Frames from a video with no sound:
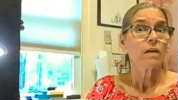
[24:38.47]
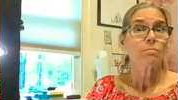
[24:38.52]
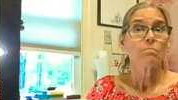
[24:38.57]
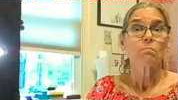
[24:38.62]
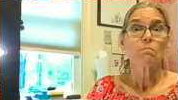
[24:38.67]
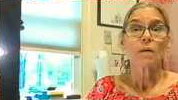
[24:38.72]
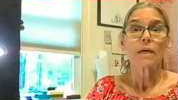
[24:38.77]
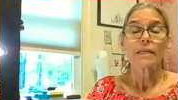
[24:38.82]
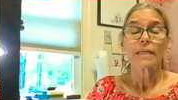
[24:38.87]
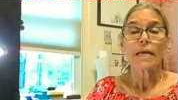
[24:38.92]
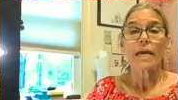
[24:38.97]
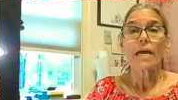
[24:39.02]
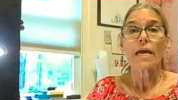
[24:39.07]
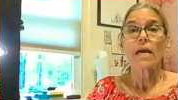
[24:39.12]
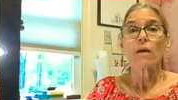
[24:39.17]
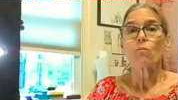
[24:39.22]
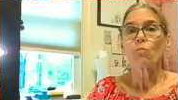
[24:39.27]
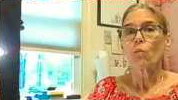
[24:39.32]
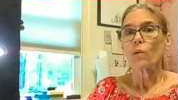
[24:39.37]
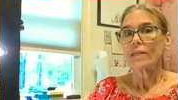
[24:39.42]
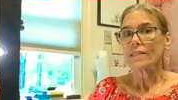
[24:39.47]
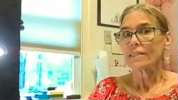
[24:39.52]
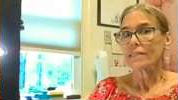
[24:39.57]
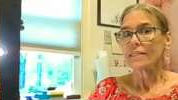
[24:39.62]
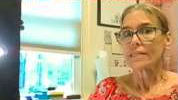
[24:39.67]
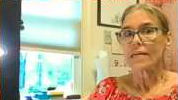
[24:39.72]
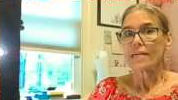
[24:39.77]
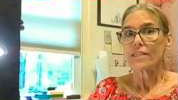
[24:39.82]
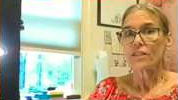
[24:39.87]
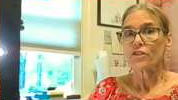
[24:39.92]
Monday and
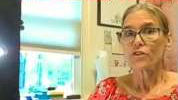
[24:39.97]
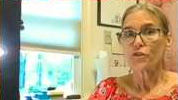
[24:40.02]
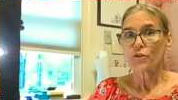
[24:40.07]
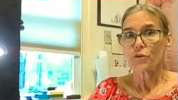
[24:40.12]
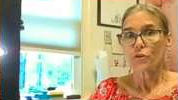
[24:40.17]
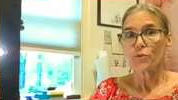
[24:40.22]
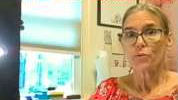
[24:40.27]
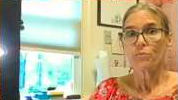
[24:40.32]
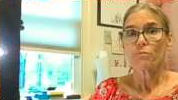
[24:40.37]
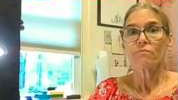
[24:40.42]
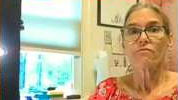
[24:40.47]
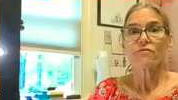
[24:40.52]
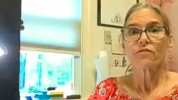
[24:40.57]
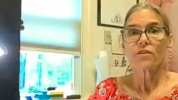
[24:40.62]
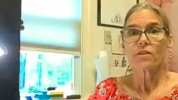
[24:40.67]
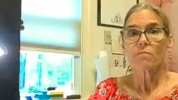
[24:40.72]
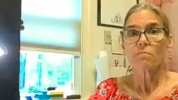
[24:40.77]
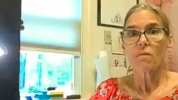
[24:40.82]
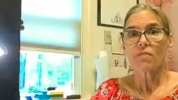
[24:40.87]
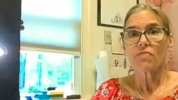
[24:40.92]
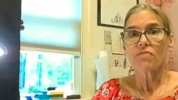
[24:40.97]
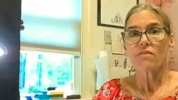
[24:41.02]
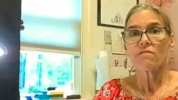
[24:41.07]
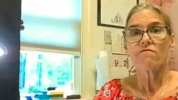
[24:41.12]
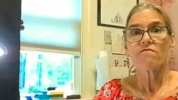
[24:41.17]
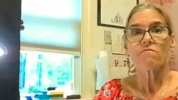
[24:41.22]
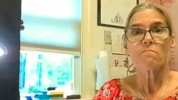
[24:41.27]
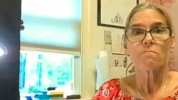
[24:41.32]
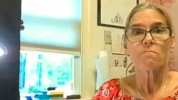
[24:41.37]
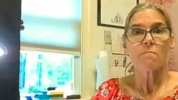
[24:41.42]
Wednesday Zoom for the month
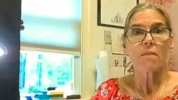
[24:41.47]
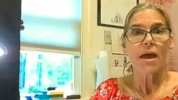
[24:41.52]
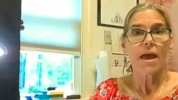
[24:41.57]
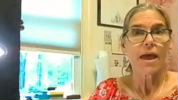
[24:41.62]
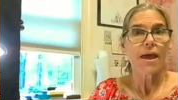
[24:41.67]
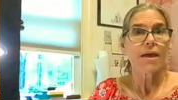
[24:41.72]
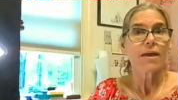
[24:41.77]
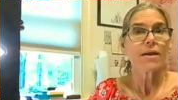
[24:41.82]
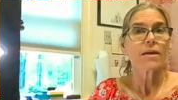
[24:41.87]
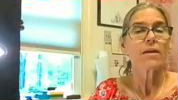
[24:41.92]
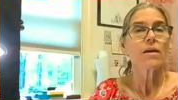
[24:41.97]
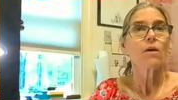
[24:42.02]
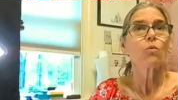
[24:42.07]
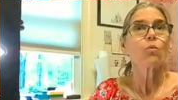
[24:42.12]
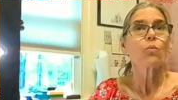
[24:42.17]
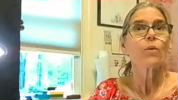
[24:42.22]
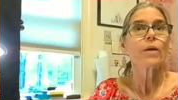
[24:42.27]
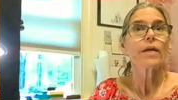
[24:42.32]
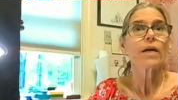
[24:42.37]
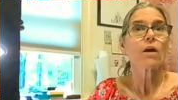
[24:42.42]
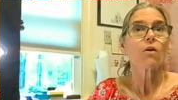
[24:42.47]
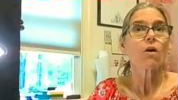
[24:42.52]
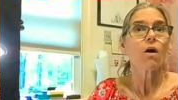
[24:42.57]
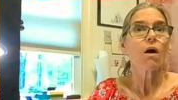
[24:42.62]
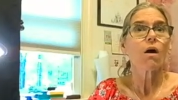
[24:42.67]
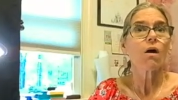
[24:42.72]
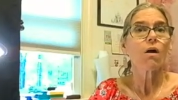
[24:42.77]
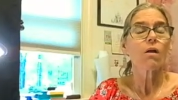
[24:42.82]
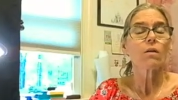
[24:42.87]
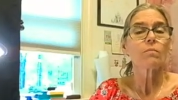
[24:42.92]
of May. We are
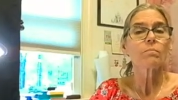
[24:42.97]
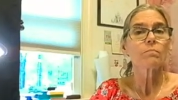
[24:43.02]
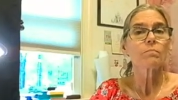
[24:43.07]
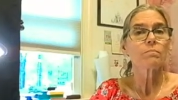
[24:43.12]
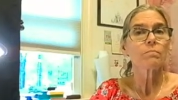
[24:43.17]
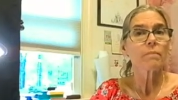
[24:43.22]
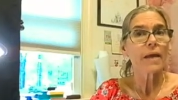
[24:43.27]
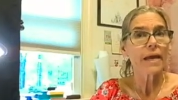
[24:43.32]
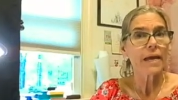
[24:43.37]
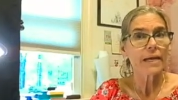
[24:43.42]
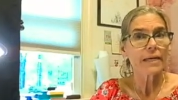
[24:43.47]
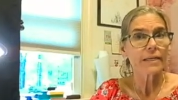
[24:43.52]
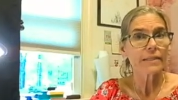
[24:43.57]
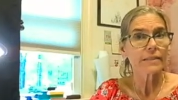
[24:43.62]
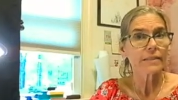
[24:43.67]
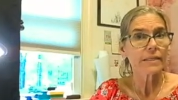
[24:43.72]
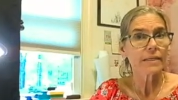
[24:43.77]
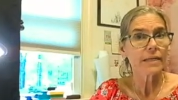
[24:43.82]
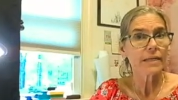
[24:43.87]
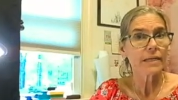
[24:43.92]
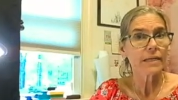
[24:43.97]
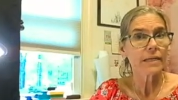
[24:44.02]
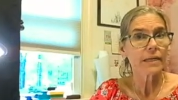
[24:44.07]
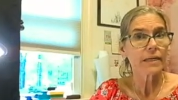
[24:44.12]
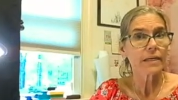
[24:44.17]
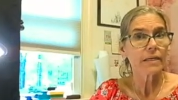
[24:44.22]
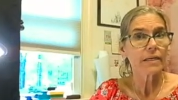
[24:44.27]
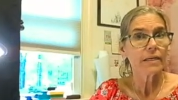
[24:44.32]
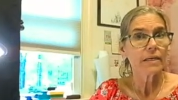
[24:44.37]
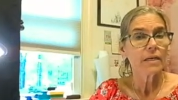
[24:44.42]
all
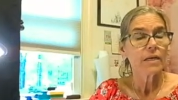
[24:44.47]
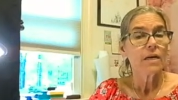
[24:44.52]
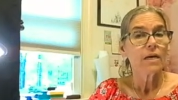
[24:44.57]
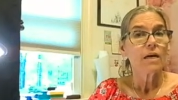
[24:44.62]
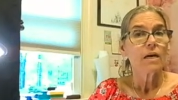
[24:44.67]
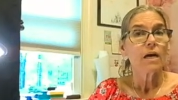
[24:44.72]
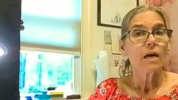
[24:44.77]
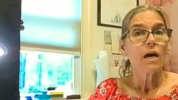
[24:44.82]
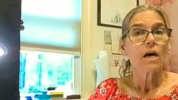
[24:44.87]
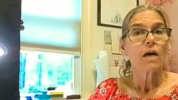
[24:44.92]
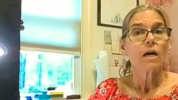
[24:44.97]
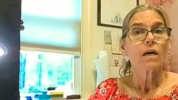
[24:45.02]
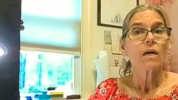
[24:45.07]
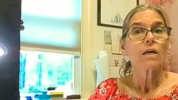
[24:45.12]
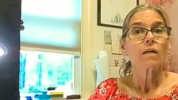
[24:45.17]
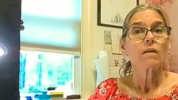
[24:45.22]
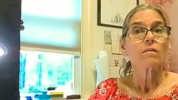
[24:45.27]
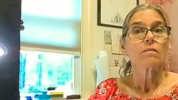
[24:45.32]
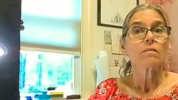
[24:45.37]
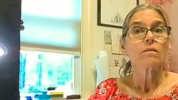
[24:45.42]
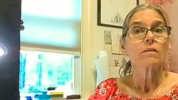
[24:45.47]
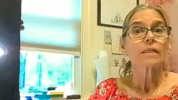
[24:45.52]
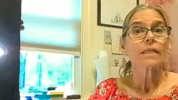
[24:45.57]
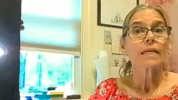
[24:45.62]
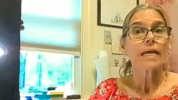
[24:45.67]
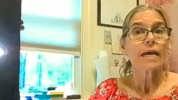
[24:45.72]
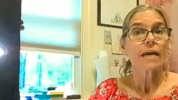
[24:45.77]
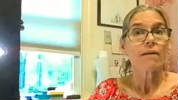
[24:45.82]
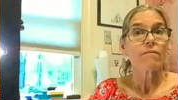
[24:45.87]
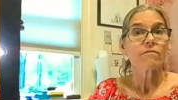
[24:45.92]
painting a
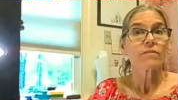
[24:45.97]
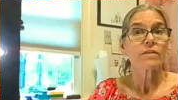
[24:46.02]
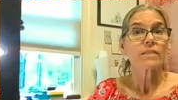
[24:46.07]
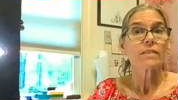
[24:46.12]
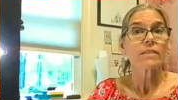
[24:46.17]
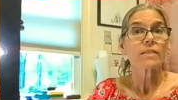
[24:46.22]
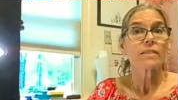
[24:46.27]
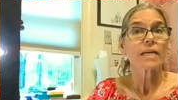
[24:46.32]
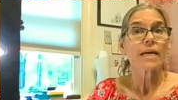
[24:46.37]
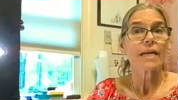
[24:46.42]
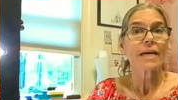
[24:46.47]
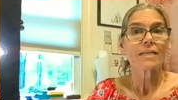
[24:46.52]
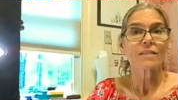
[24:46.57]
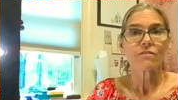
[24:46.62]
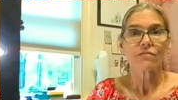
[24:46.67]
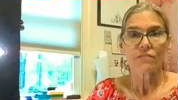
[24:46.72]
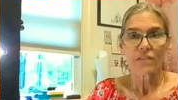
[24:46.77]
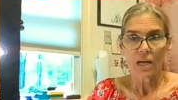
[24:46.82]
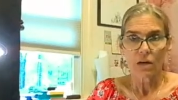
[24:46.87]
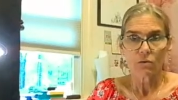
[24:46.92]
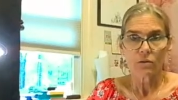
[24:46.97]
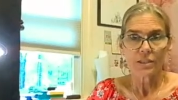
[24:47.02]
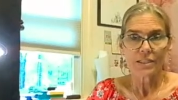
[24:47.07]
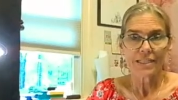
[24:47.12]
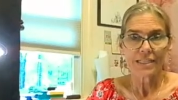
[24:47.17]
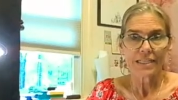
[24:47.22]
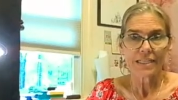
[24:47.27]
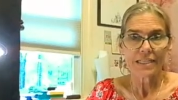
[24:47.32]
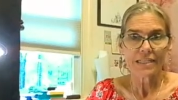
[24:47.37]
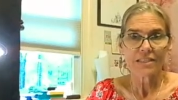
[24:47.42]
canvas that has
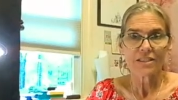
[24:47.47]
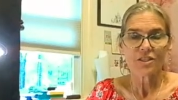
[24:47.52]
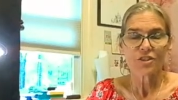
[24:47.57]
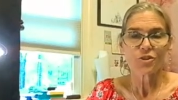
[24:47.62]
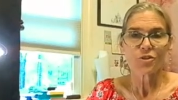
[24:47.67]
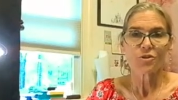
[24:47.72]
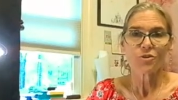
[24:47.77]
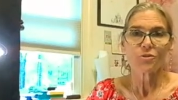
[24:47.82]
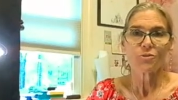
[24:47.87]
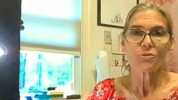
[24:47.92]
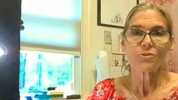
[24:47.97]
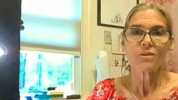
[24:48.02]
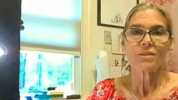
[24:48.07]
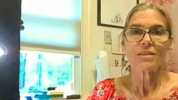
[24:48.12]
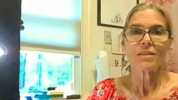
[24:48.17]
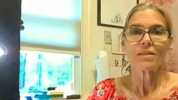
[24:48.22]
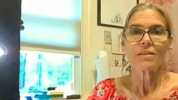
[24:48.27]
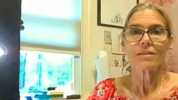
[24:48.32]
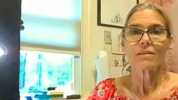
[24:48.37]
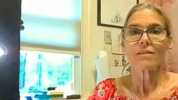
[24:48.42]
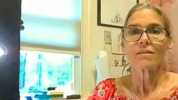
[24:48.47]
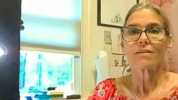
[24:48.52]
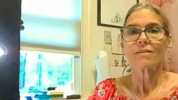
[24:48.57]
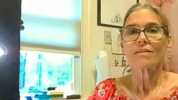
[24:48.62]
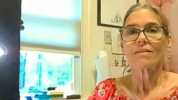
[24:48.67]
flowers in it. So the